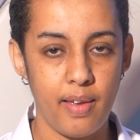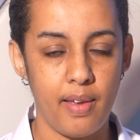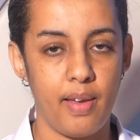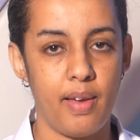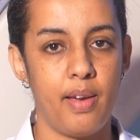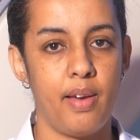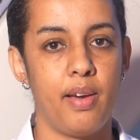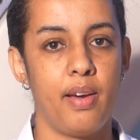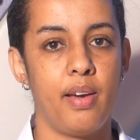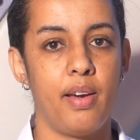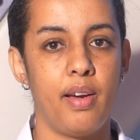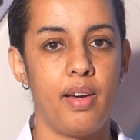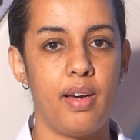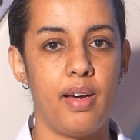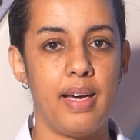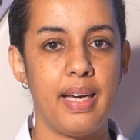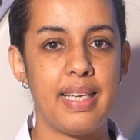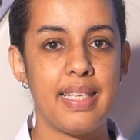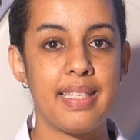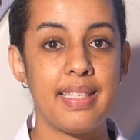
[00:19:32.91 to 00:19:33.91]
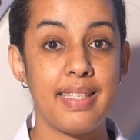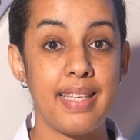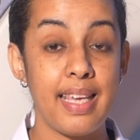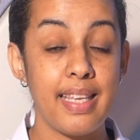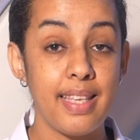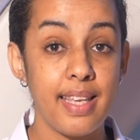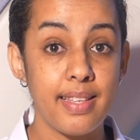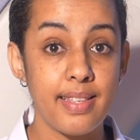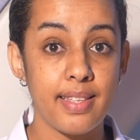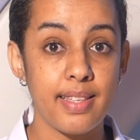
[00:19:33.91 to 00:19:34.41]

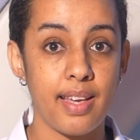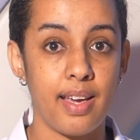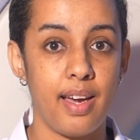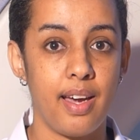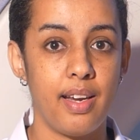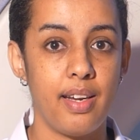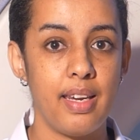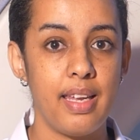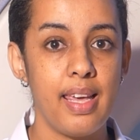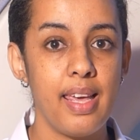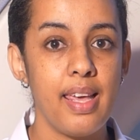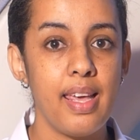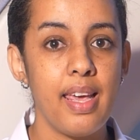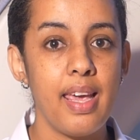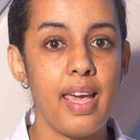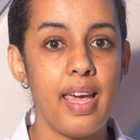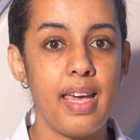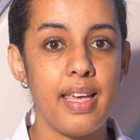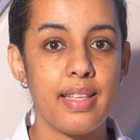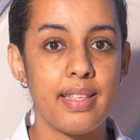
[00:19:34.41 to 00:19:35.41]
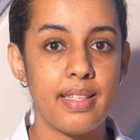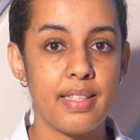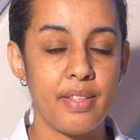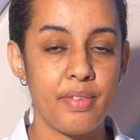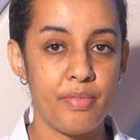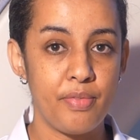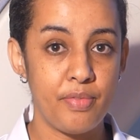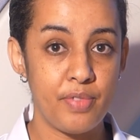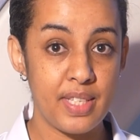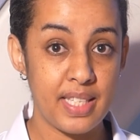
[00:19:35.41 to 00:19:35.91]
CT scan is
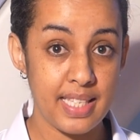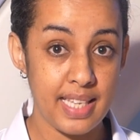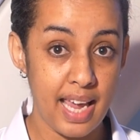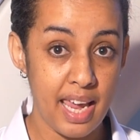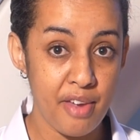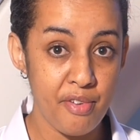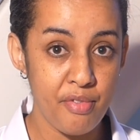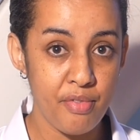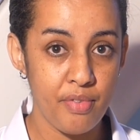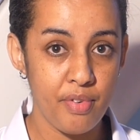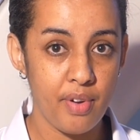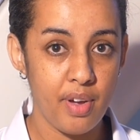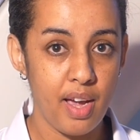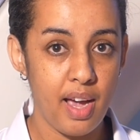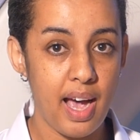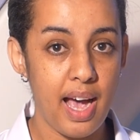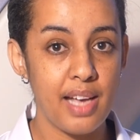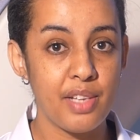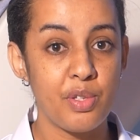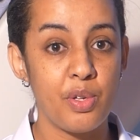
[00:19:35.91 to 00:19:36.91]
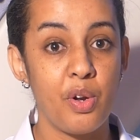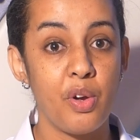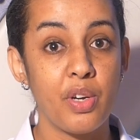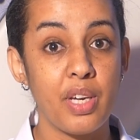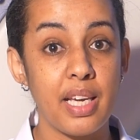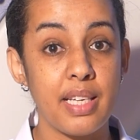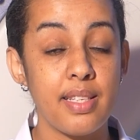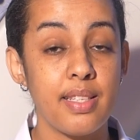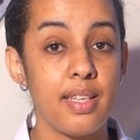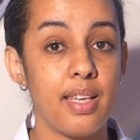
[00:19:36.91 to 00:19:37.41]
safe as long
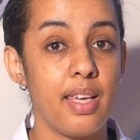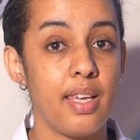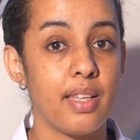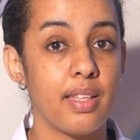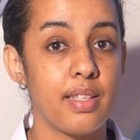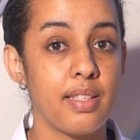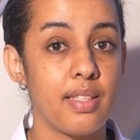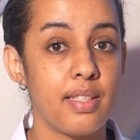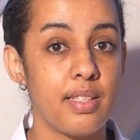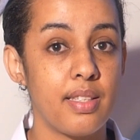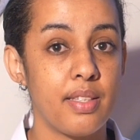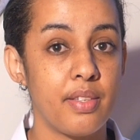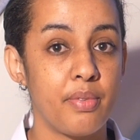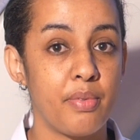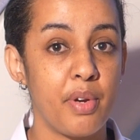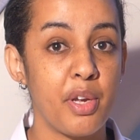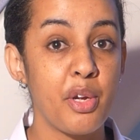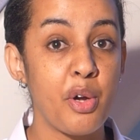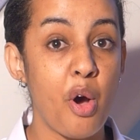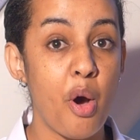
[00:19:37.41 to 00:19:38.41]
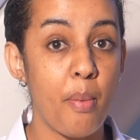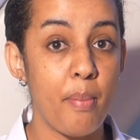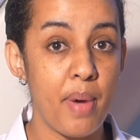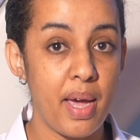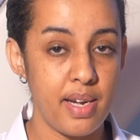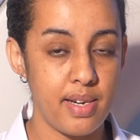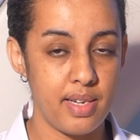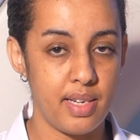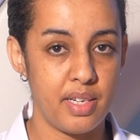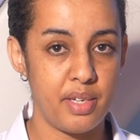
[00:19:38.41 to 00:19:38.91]
as it's
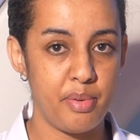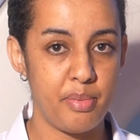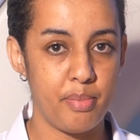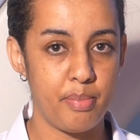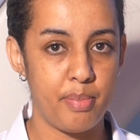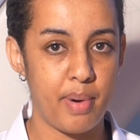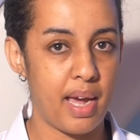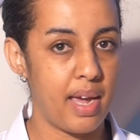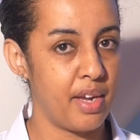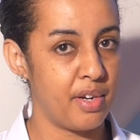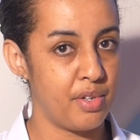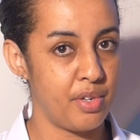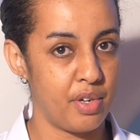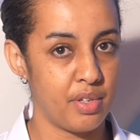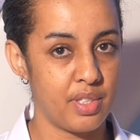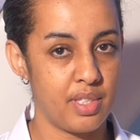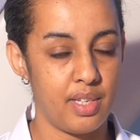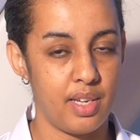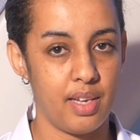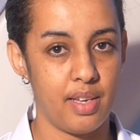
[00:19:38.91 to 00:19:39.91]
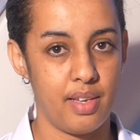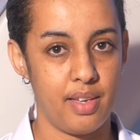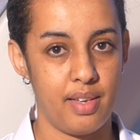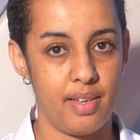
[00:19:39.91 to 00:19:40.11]
recommended by a doctor,